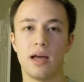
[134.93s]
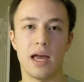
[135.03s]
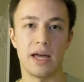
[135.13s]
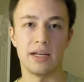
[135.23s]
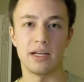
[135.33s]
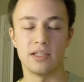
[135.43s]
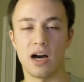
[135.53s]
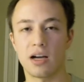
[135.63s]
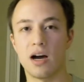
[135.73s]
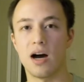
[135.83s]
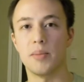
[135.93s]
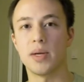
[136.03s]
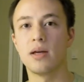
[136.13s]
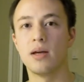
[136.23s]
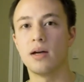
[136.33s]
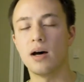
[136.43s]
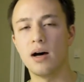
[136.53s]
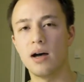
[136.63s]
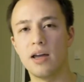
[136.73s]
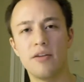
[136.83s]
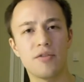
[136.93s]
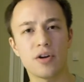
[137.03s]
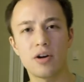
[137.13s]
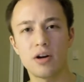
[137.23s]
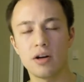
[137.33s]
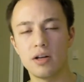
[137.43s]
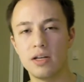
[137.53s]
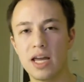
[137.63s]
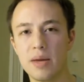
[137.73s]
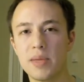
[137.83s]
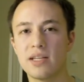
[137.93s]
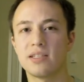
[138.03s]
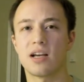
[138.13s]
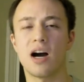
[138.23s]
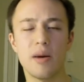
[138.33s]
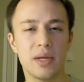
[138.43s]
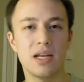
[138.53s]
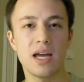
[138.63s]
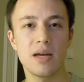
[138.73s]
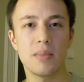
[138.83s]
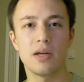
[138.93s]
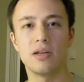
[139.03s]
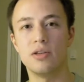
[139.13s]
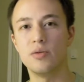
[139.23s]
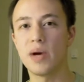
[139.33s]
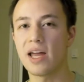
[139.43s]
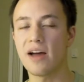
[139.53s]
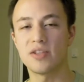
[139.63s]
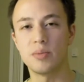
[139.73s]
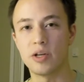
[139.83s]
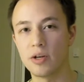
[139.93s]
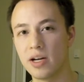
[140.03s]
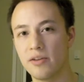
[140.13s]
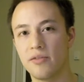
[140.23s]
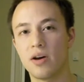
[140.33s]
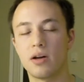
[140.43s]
and a .com. If your name is a common name, you might have to be creative,